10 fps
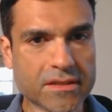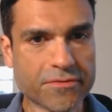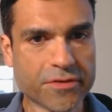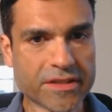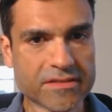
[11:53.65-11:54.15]

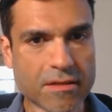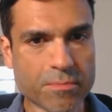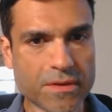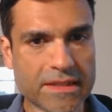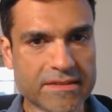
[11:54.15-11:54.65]
for
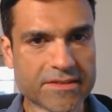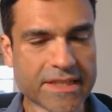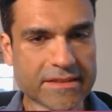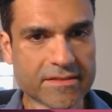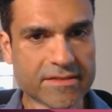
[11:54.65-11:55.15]
example, let's
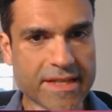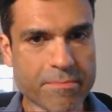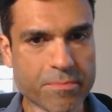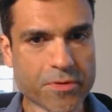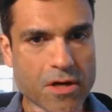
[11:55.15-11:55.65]
try the
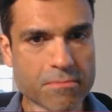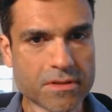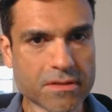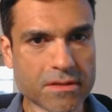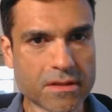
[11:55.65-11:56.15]
same prompt.